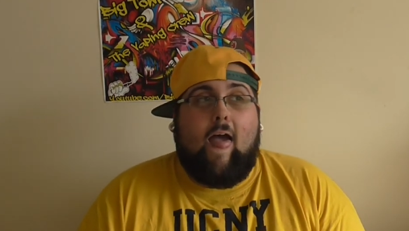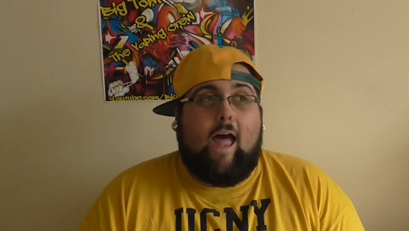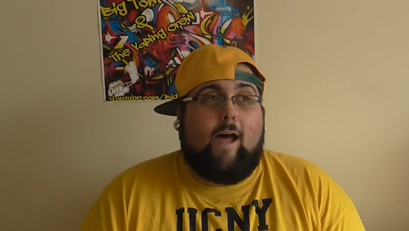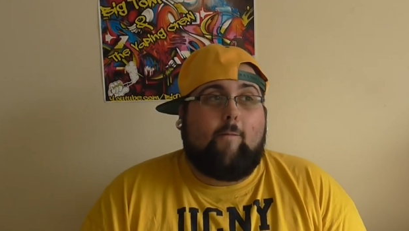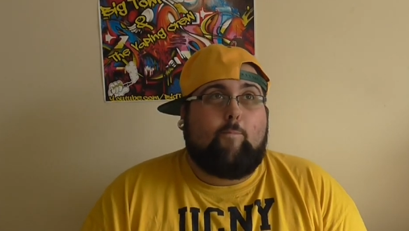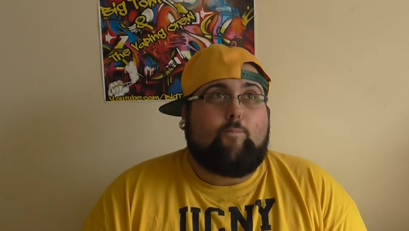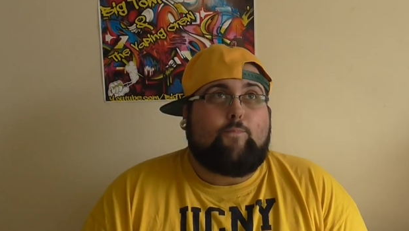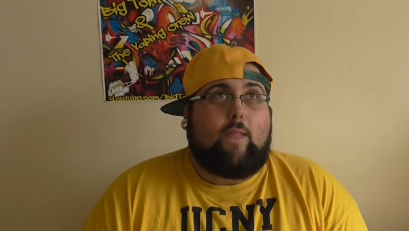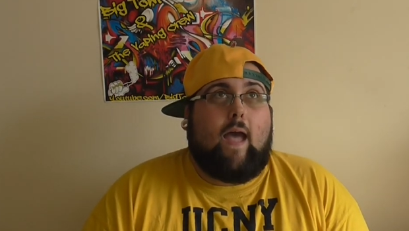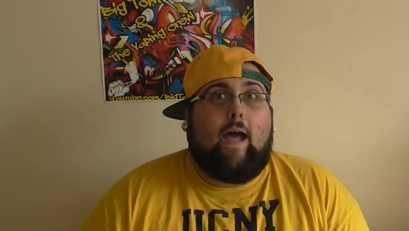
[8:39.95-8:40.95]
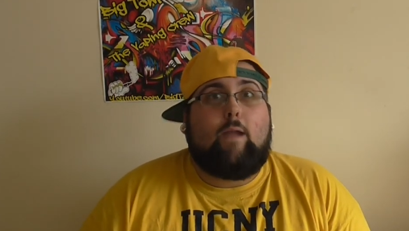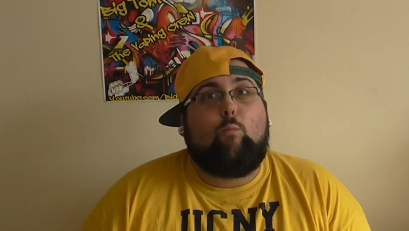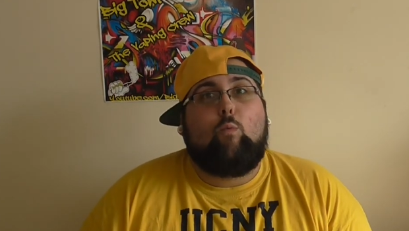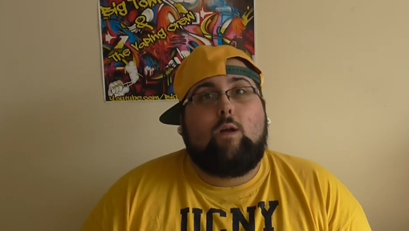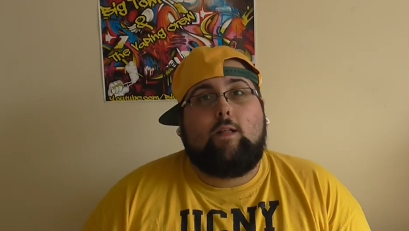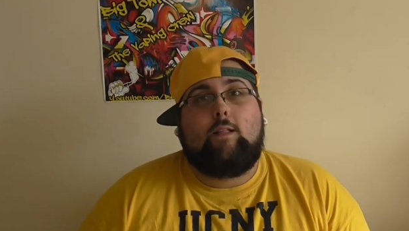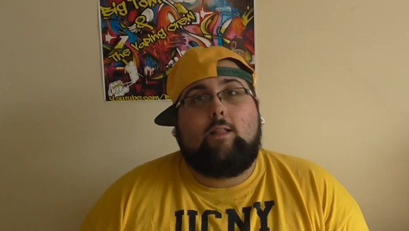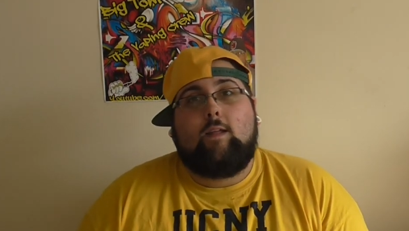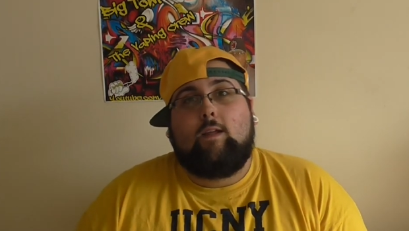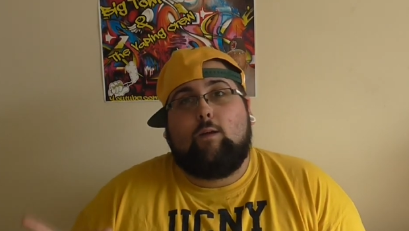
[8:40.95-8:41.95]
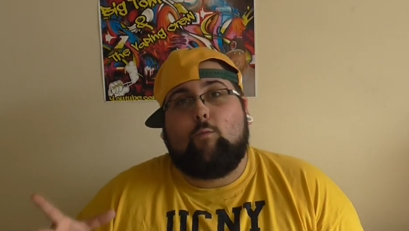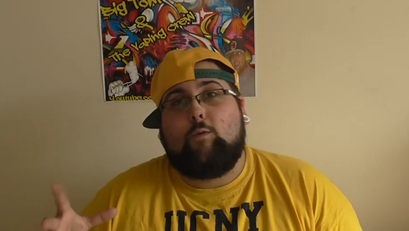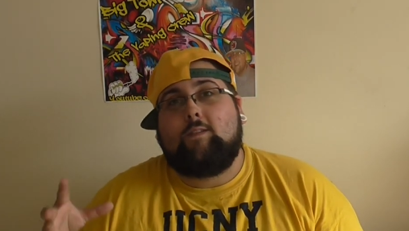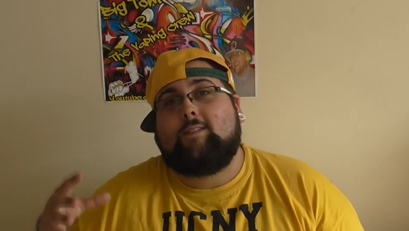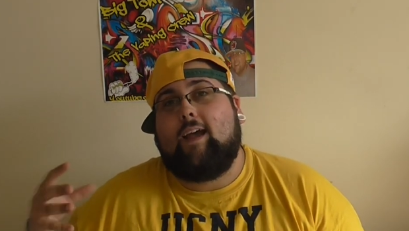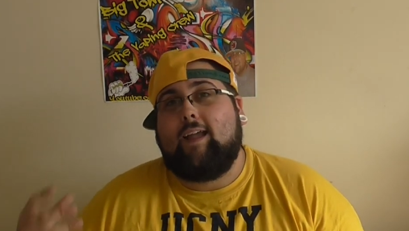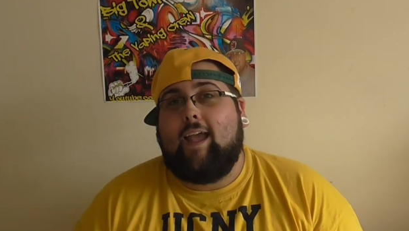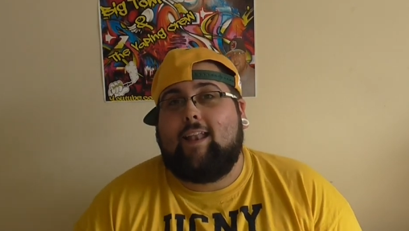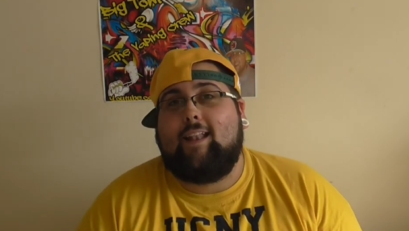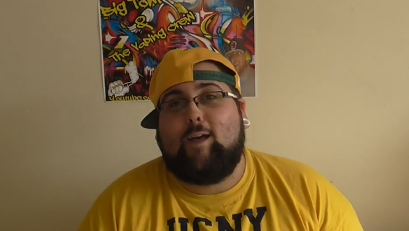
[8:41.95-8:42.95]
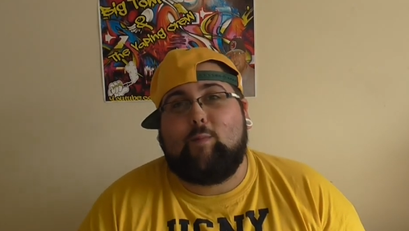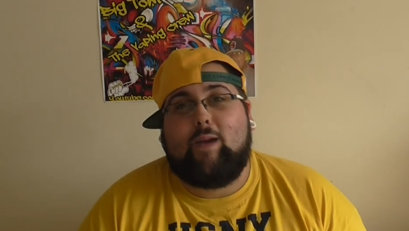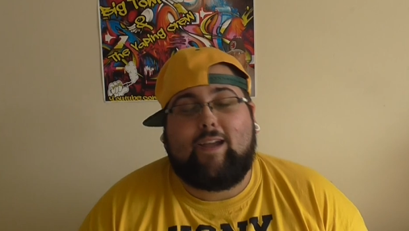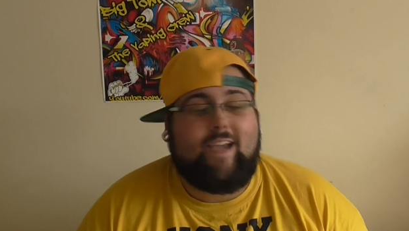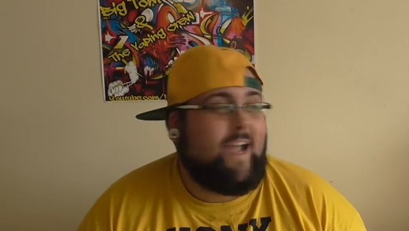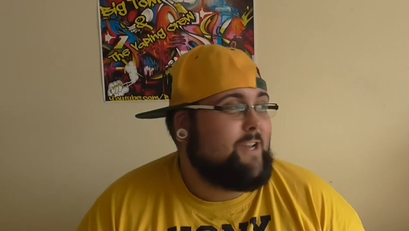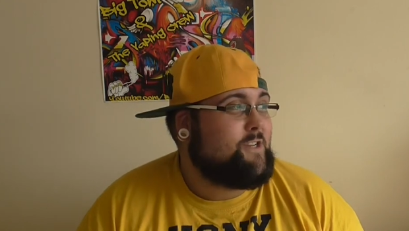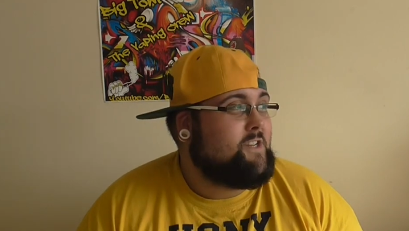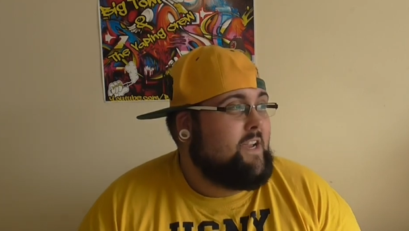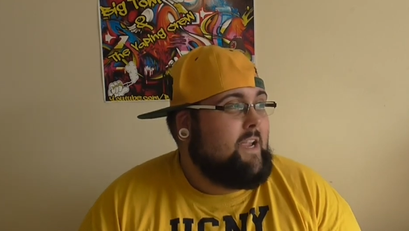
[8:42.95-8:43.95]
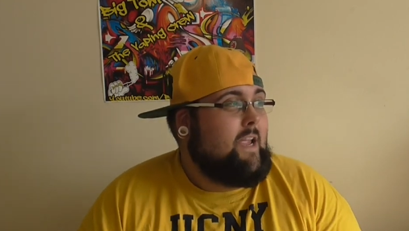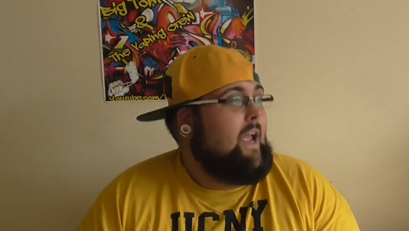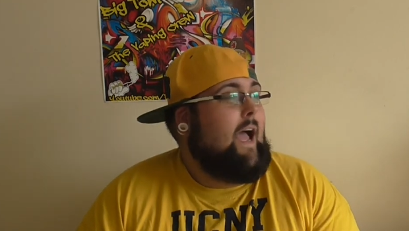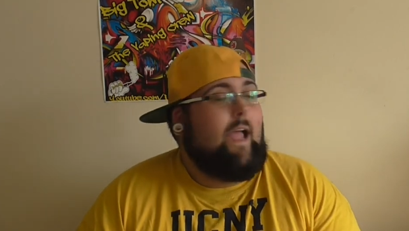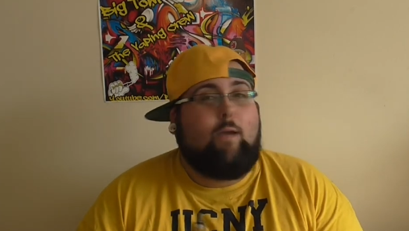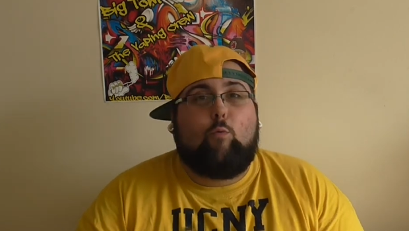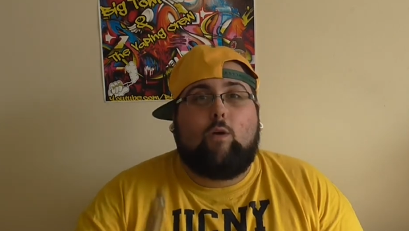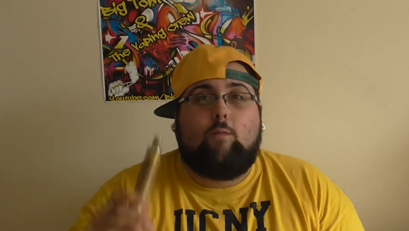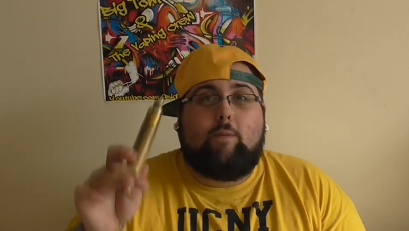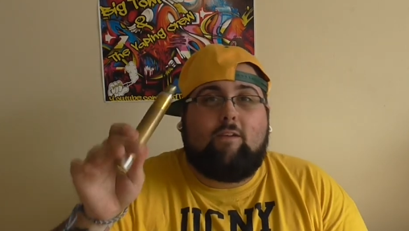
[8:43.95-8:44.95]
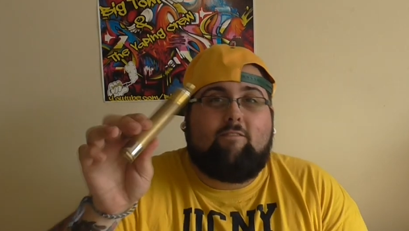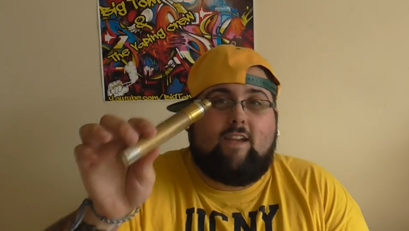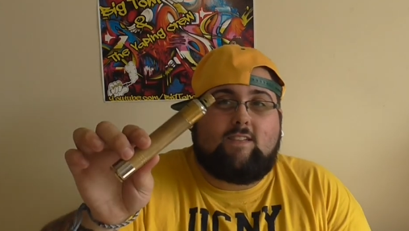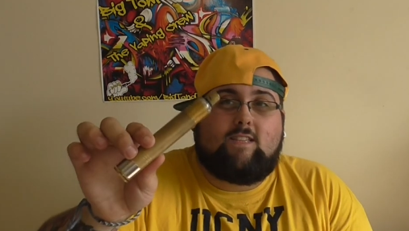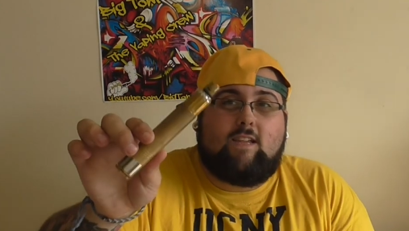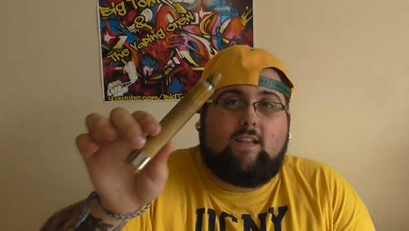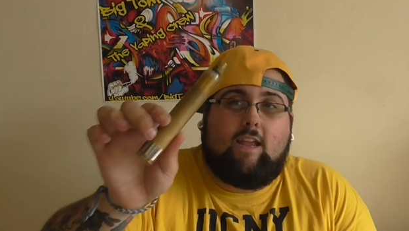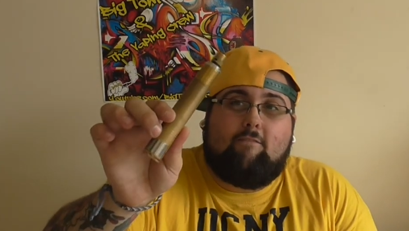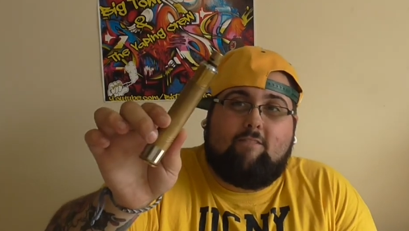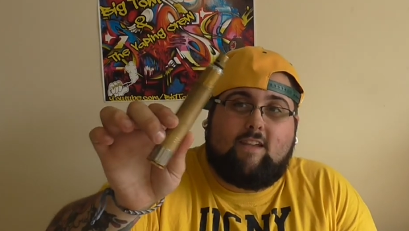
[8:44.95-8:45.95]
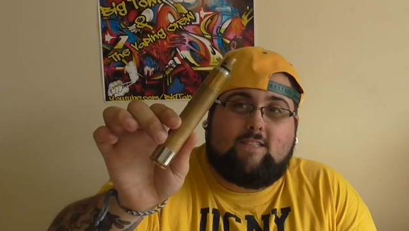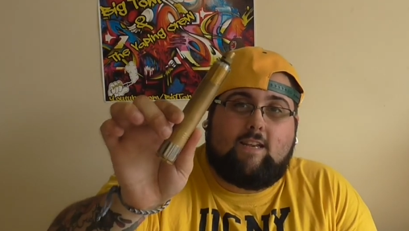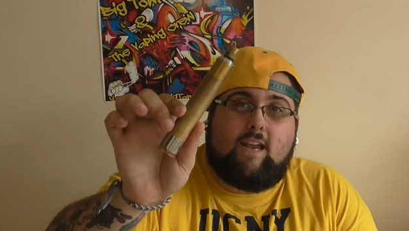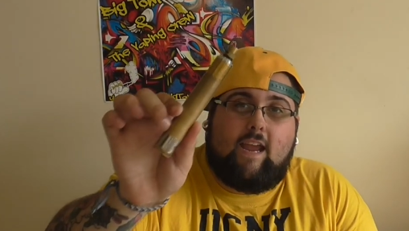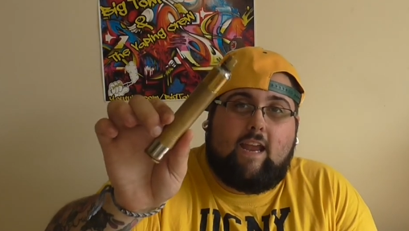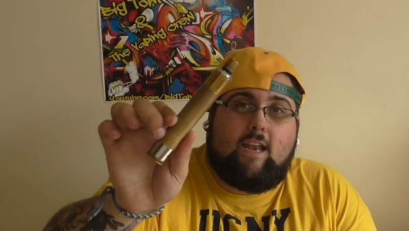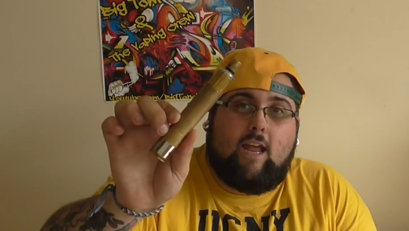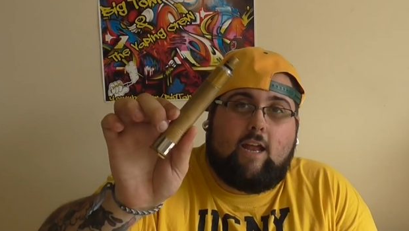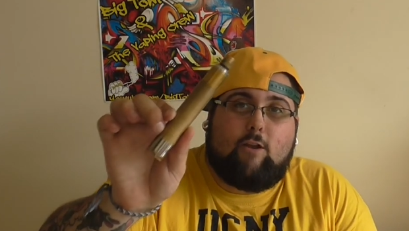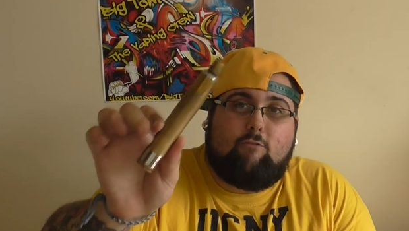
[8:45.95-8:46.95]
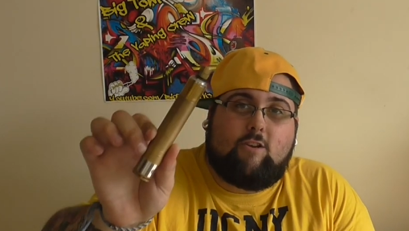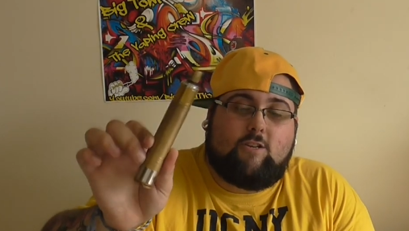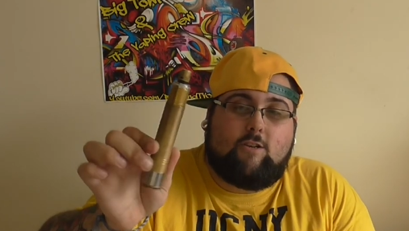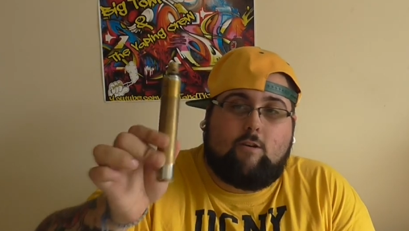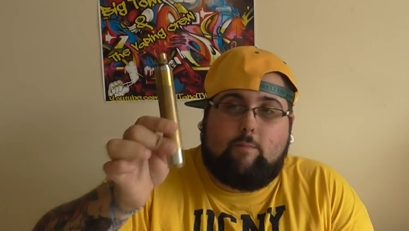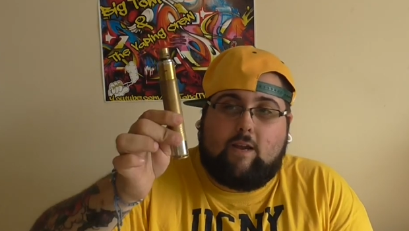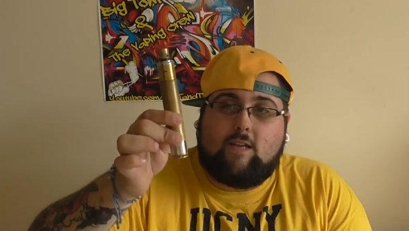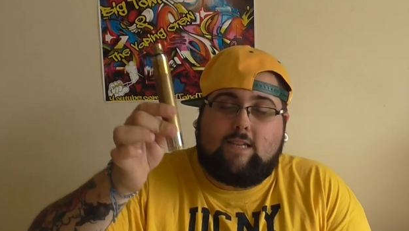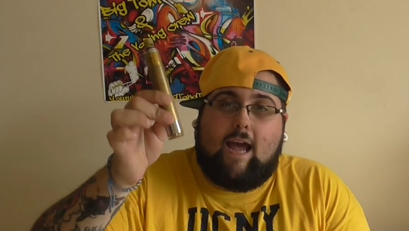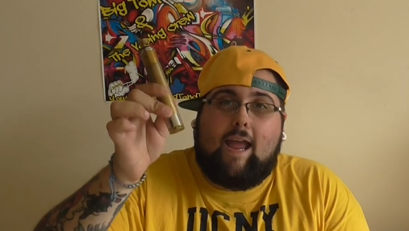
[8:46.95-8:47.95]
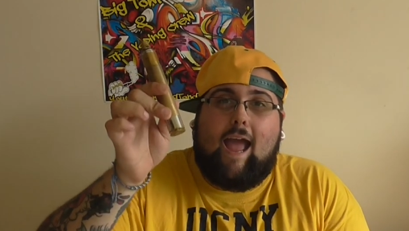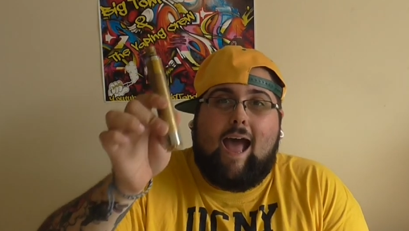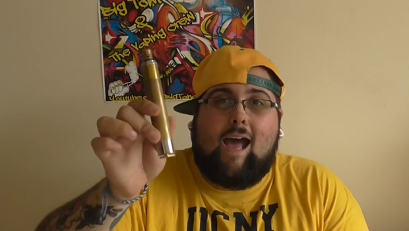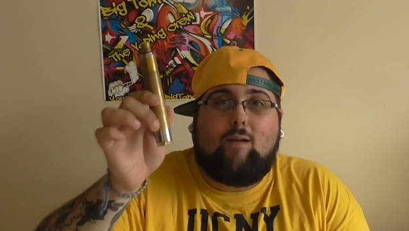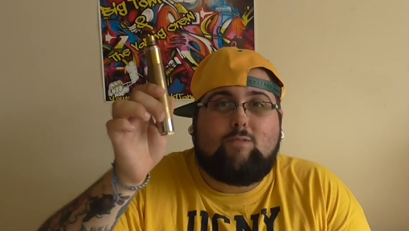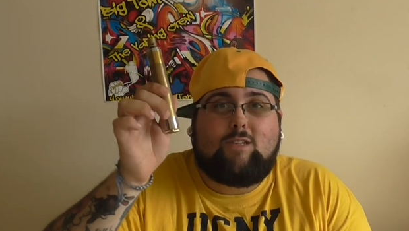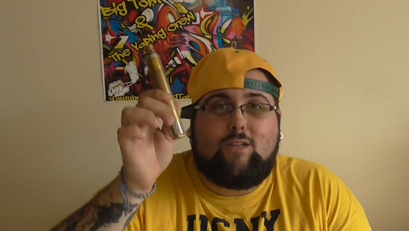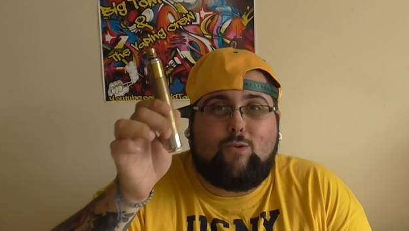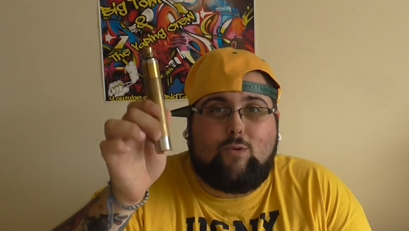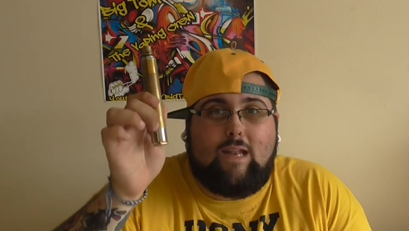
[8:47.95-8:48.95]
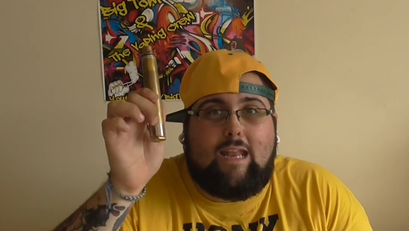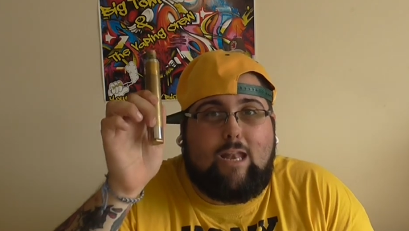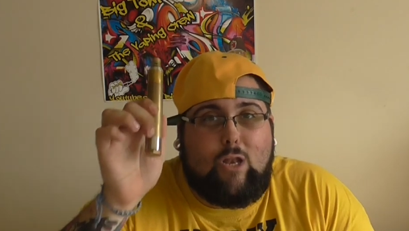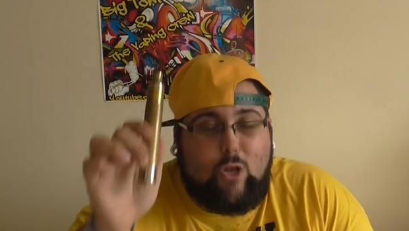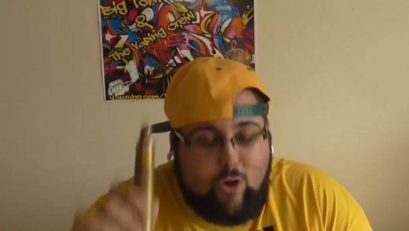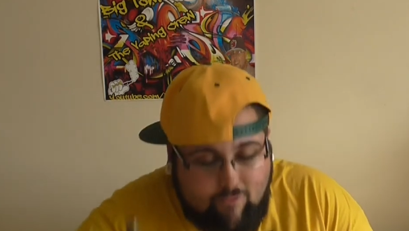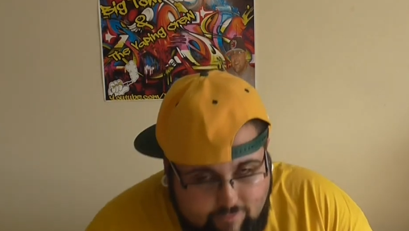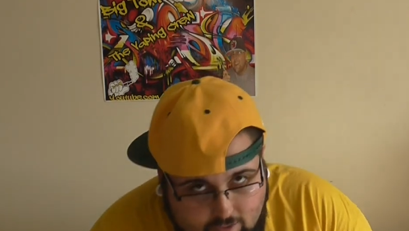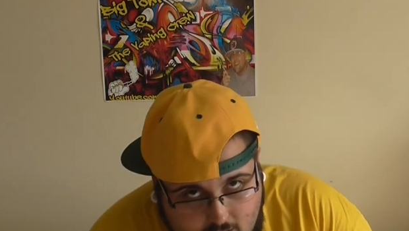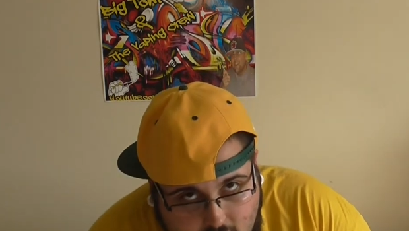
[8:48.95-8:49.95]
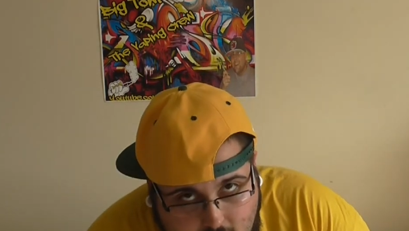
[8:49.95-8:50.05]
Um, I will, once I get in a little bit of cash, I will be investi investing in an original because I absolutely love